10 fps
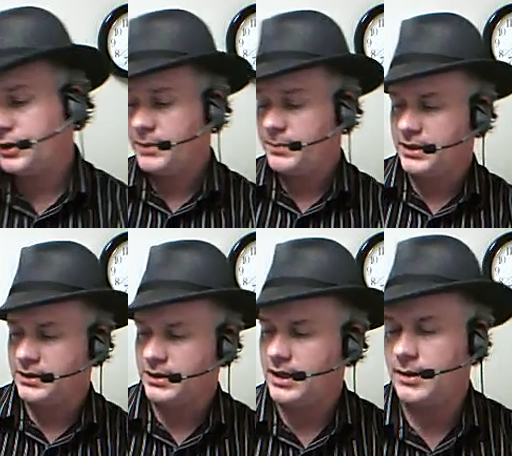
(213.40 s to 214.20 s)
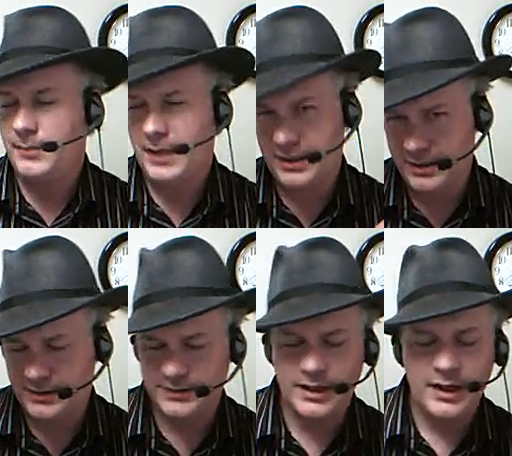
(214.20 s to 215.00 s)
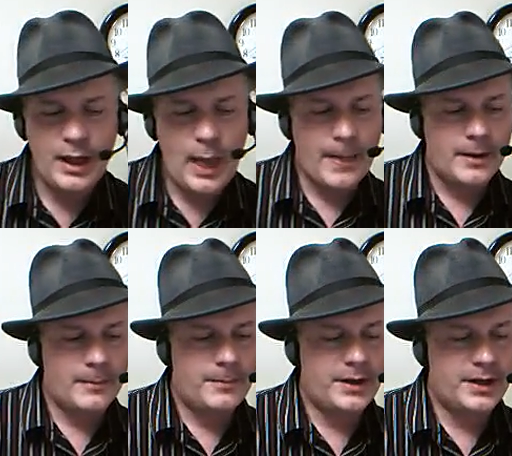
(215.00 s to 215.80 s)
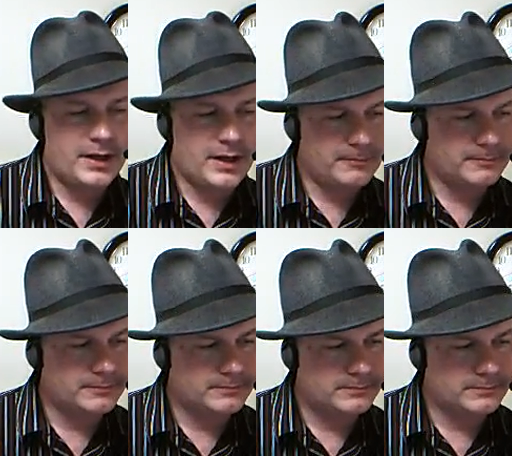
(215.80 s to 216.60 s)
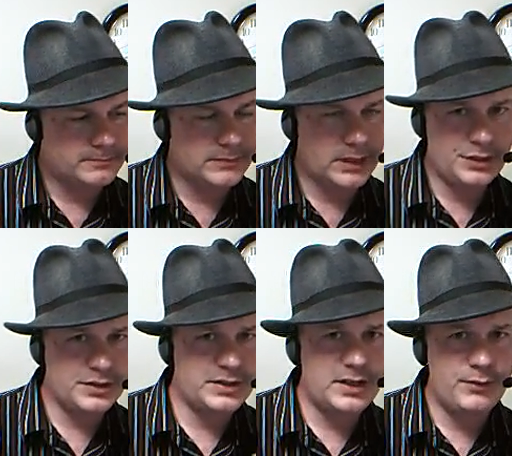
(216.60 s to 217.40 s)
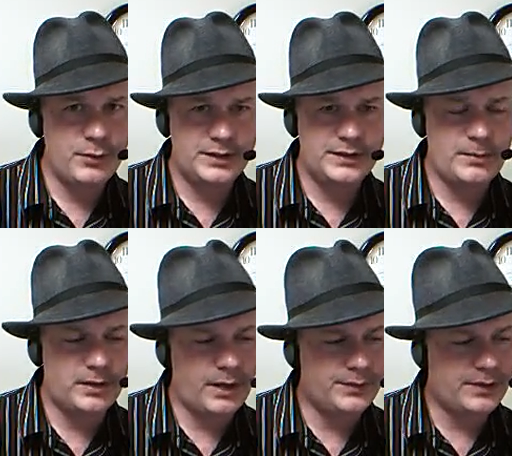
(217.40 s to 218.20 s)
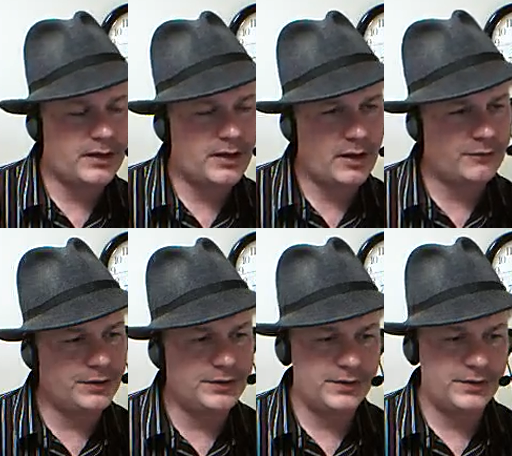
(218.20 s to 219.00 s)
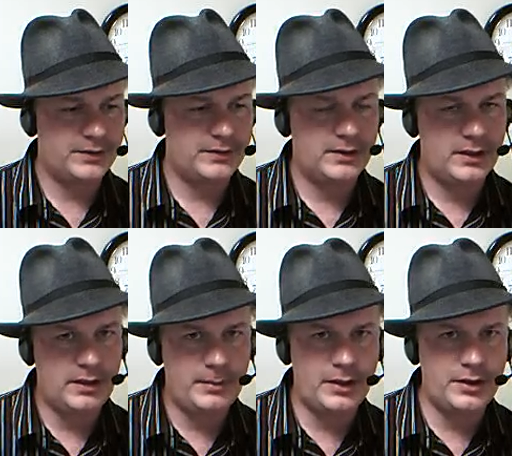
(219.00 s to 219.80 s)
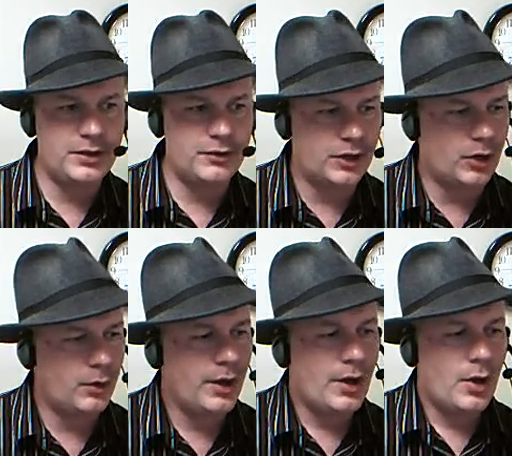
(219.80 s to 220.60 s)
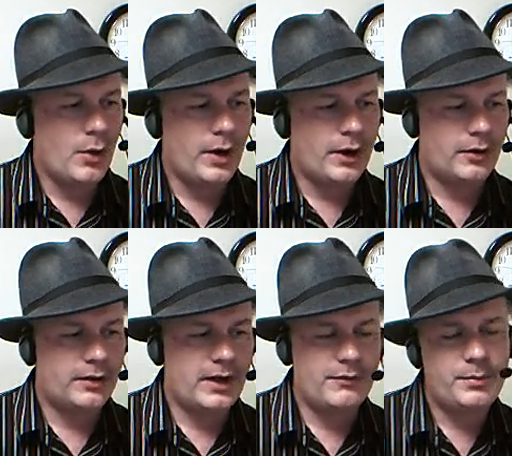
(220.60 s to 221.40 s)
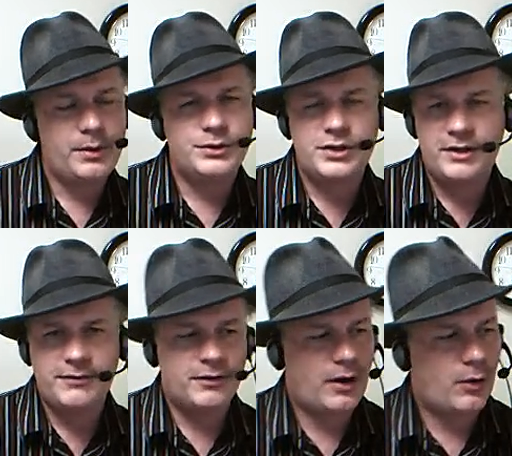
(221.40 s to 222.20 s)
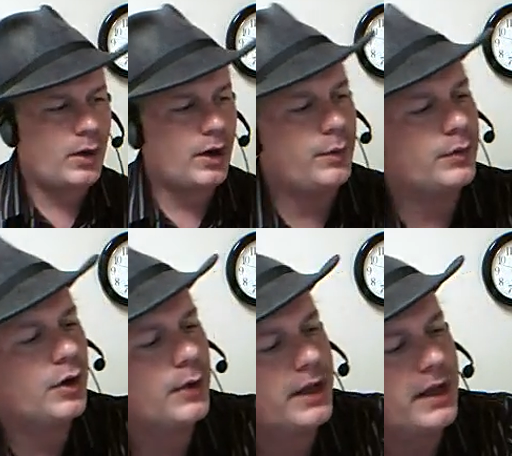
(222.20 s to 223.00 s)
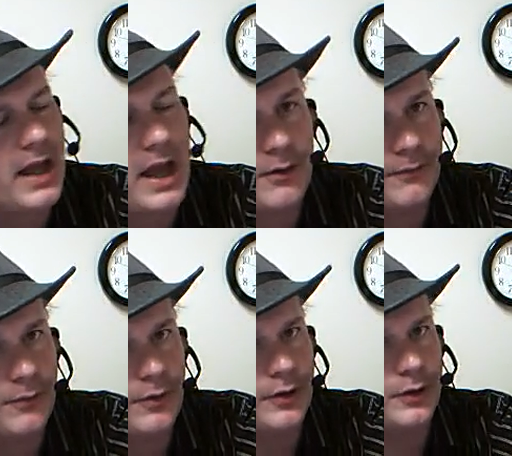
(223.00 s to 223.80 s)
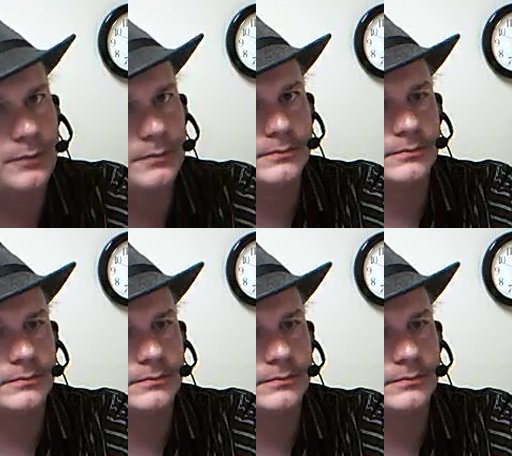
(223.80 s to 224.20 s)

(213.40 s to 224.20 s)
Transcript: creepy, and it is. But just to give you an example, I was at a conference about a year ago where everybody was trying to figure out where we were going out for